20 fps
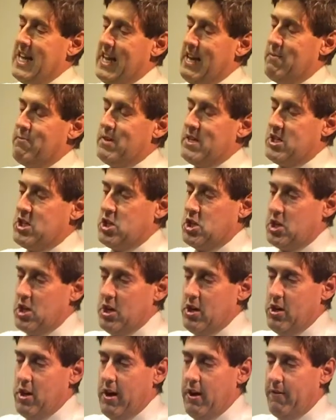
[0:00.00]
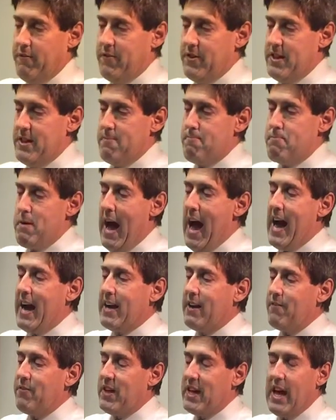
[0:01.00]
damage the nerve in the
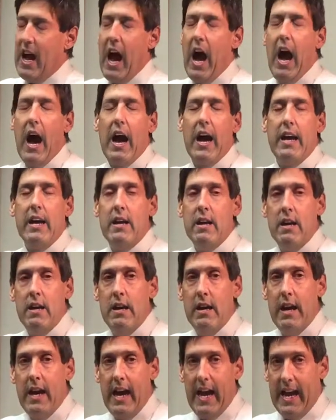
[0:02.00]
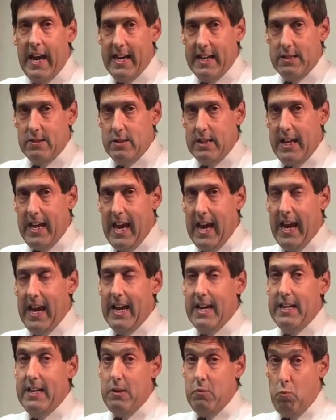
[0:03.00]
back of the eye and
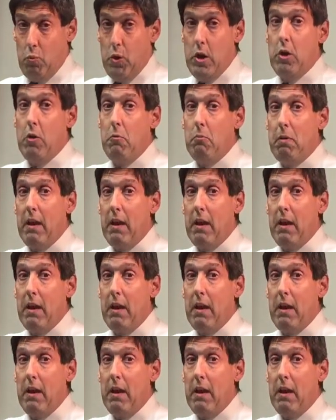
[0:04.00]
can and will